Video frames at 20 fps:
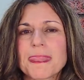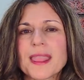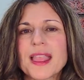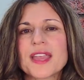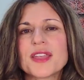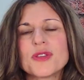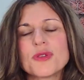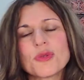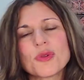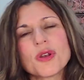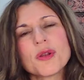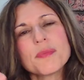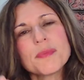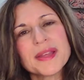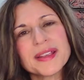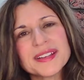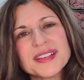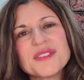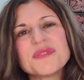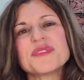You are a
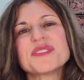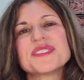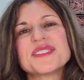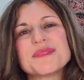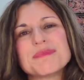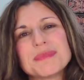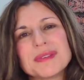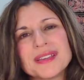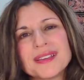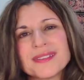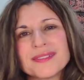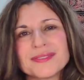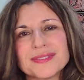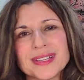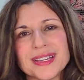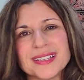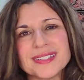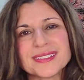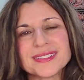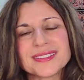magnificent being of
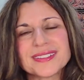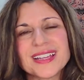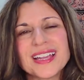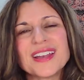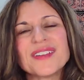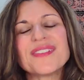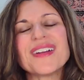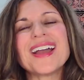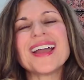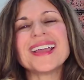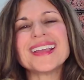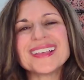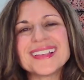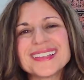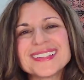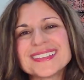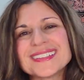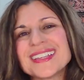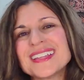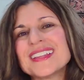light. And if I
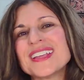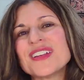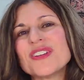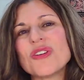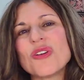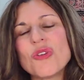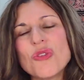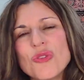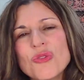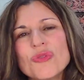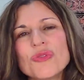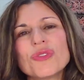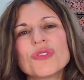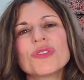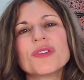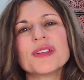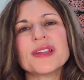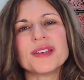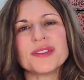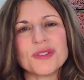could say that
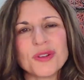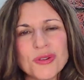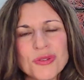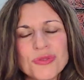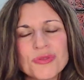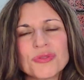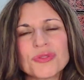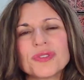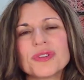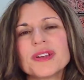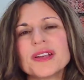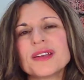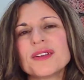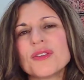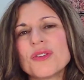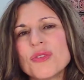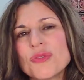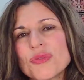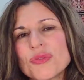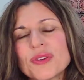over and over and
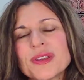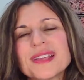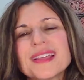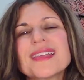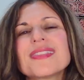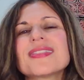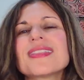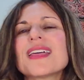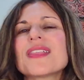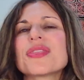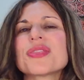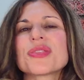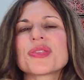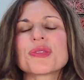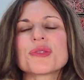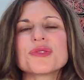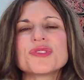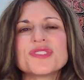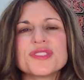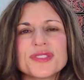over and get that
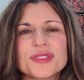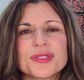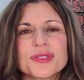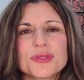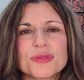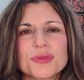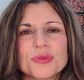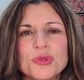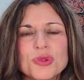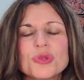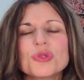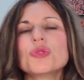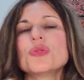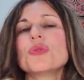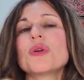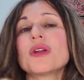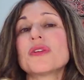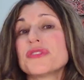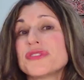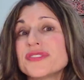through
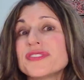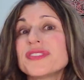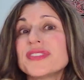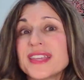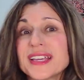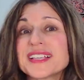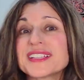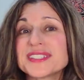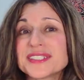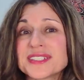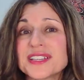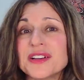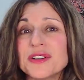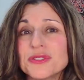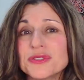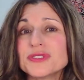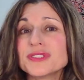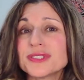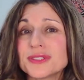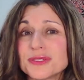to our thick
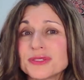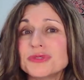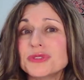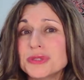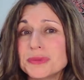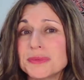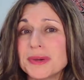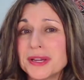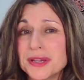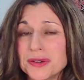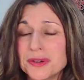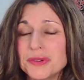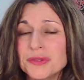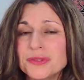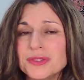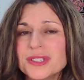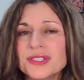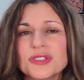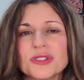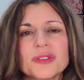skulls, including my
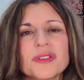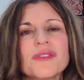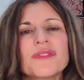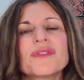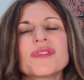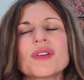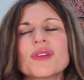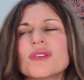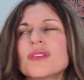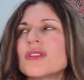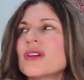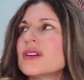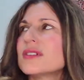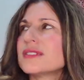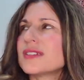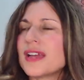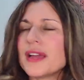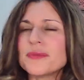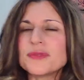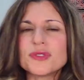own, took a very long
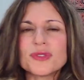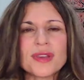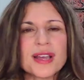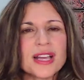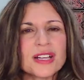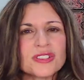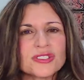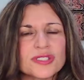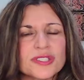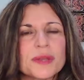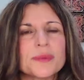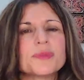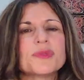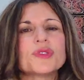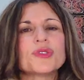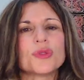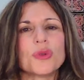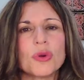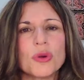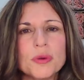time to actually
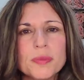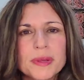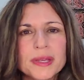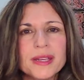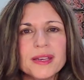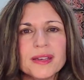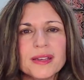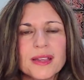absorb it,